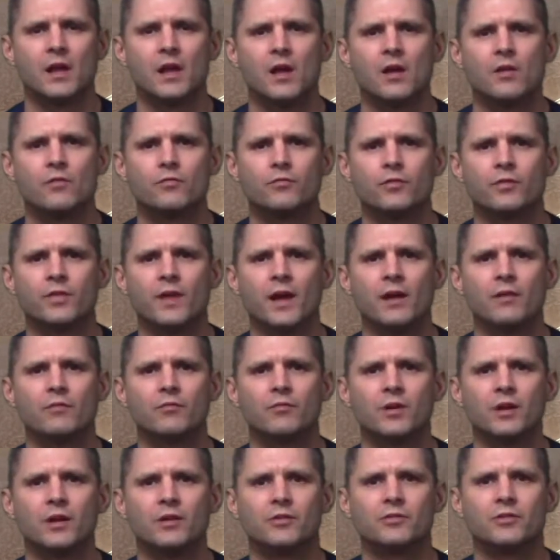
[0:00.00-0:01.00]
For that
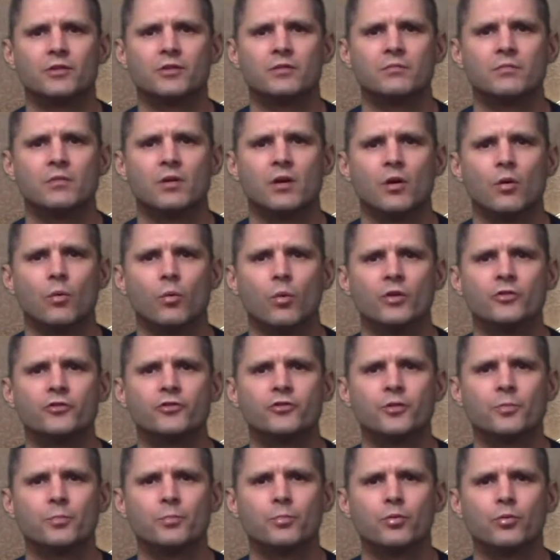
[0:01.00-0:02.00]
reason, once
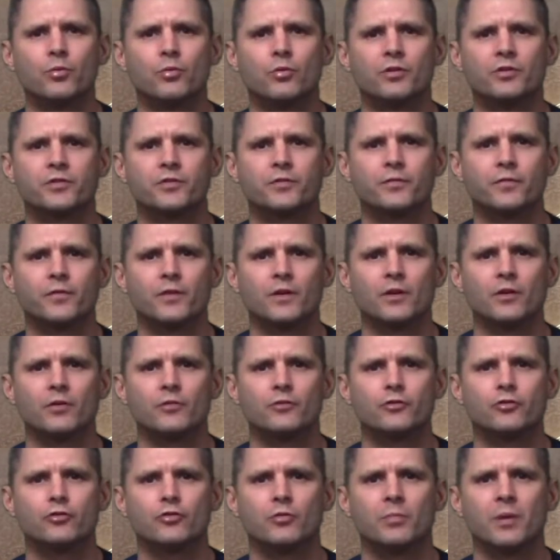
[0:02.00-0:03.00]
the pool is filled
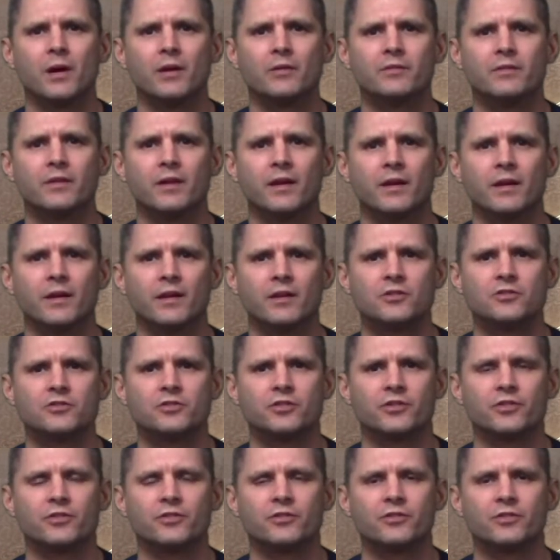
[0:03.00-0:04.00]
to about 10
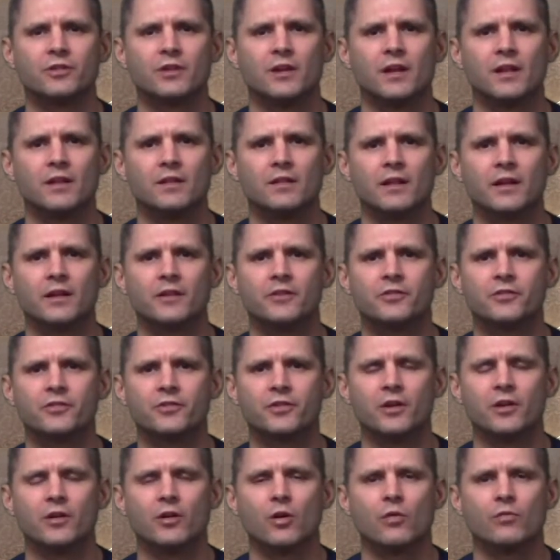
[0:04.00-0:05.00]
inches, let it
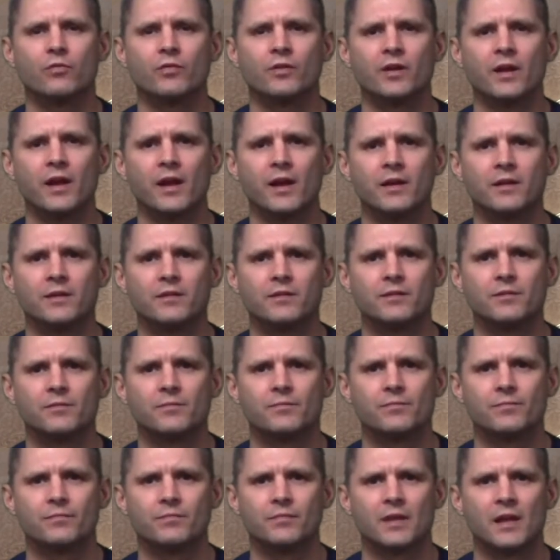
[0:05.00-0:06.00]
sit overnight.
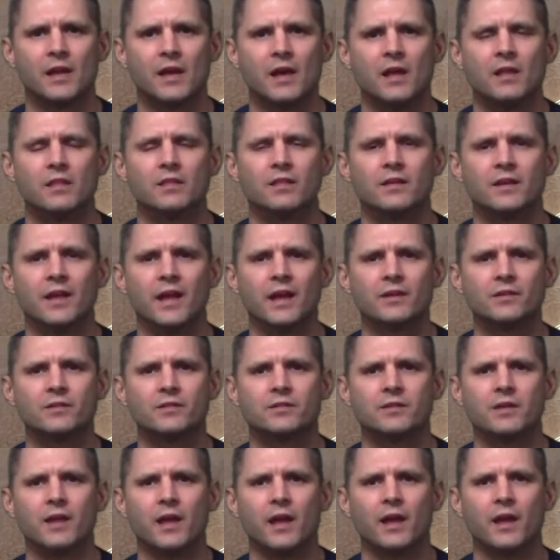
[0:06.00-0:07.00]
The next
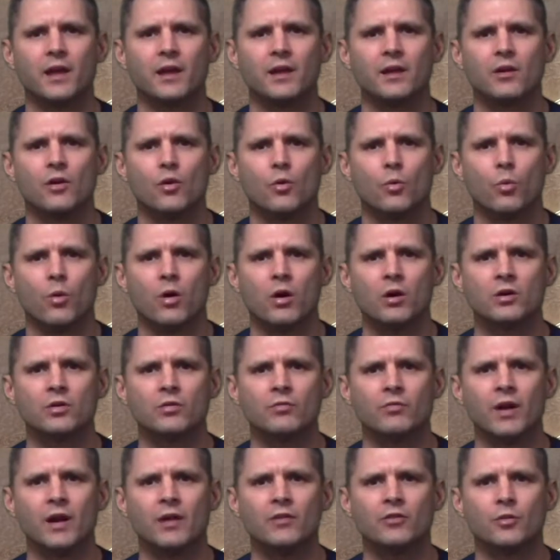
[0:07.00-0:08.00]
day, walk
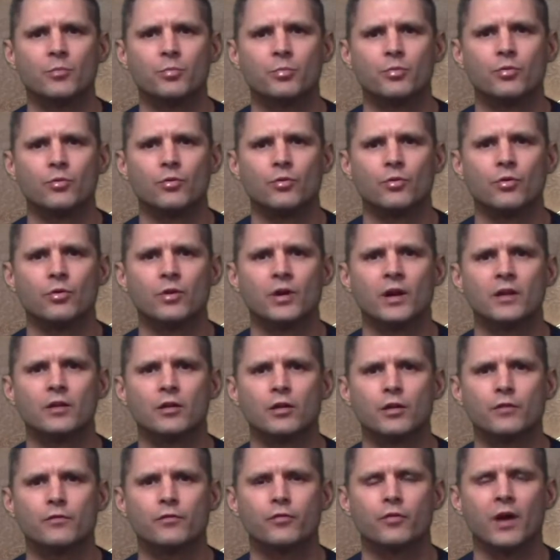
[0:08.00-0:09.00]
around the pool and
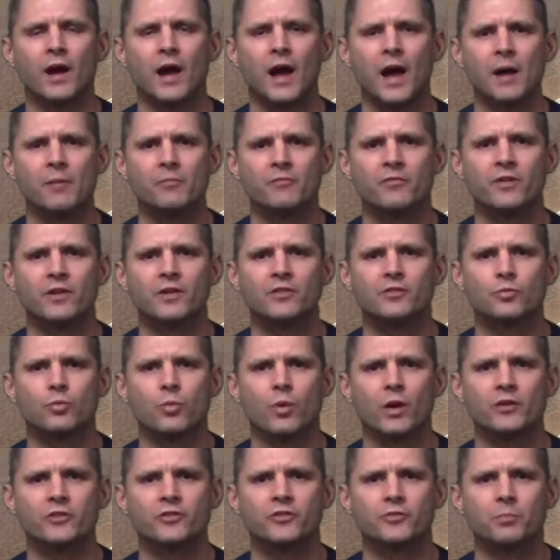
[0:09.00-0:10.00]
look for obvious
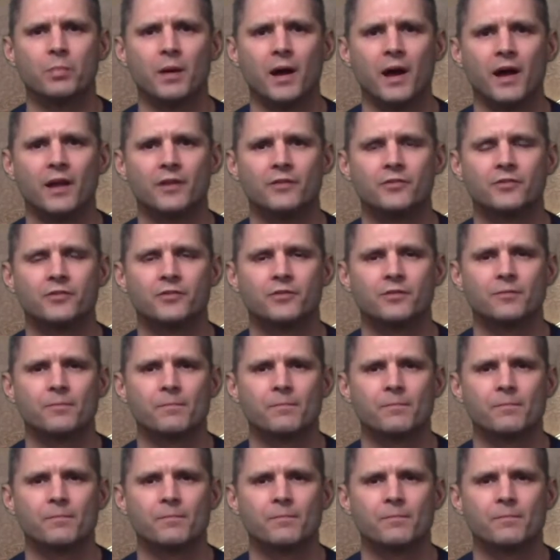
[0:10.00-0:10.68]
wet spots.